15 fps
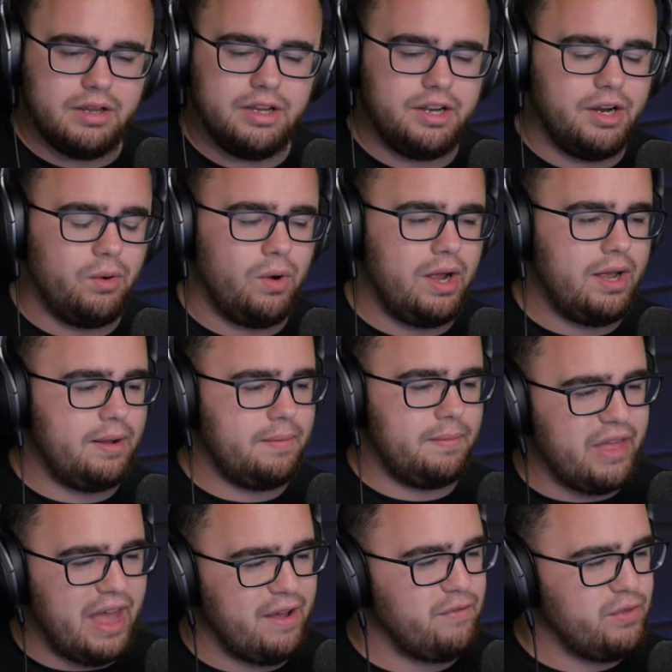you know what?
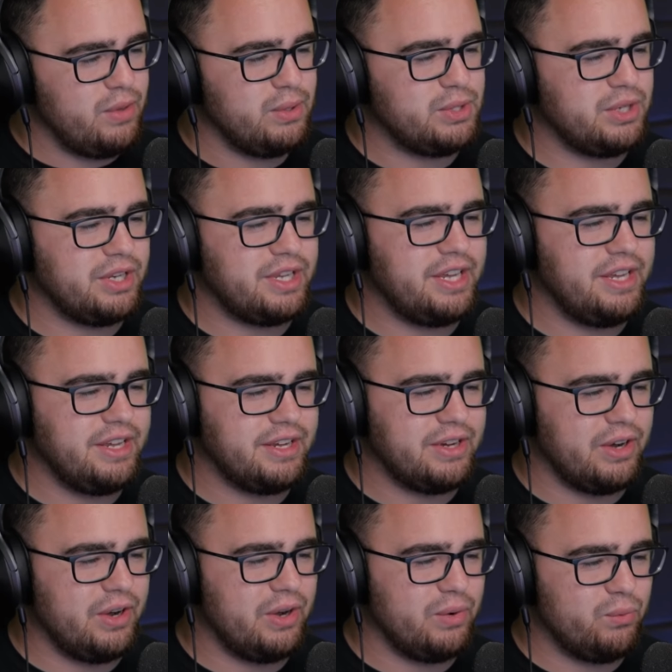The evolution of King
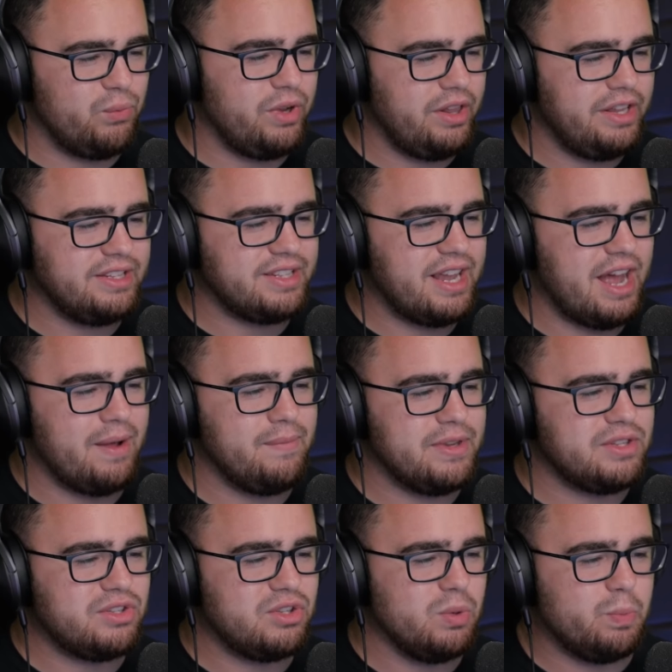Kong really has got
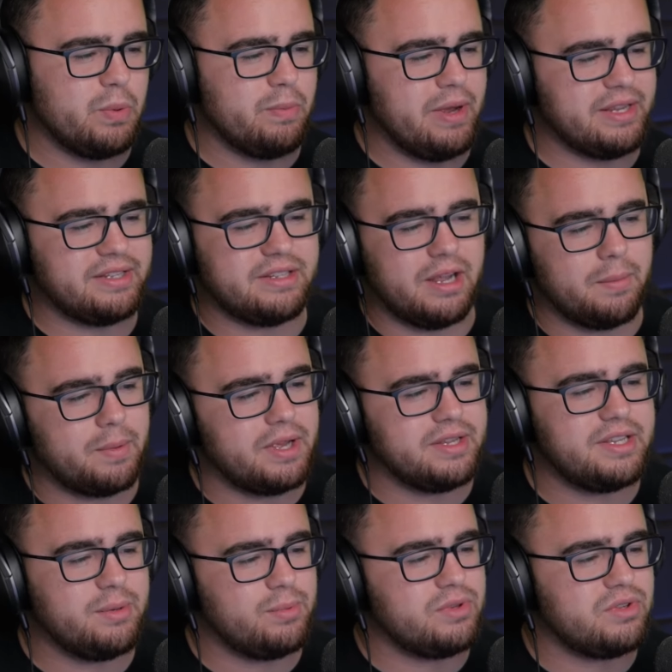me super messed up
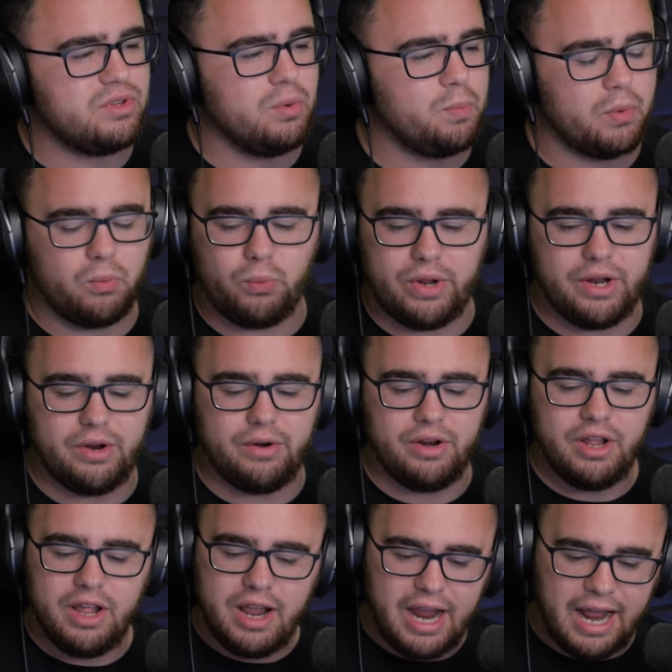because it was super
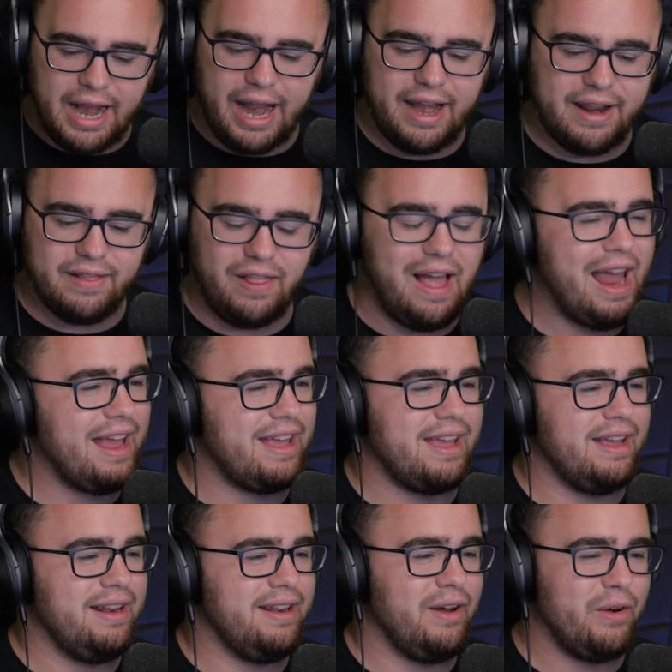weird and I didn't like
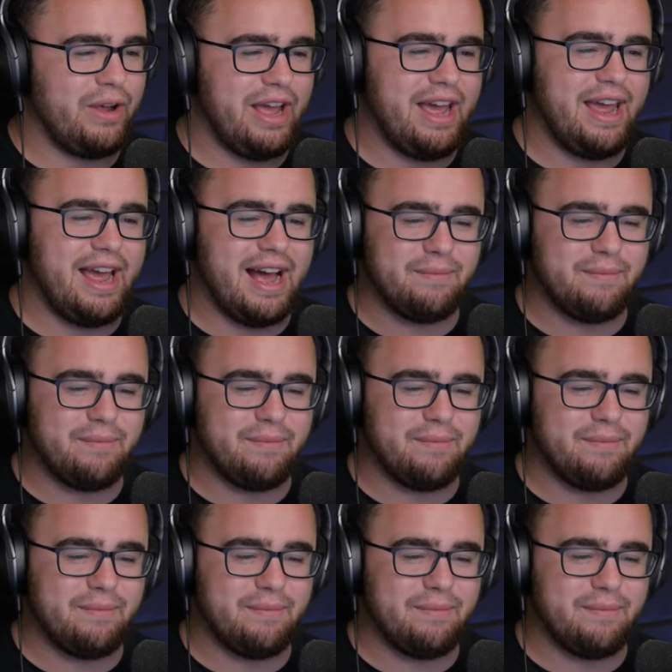it, okay?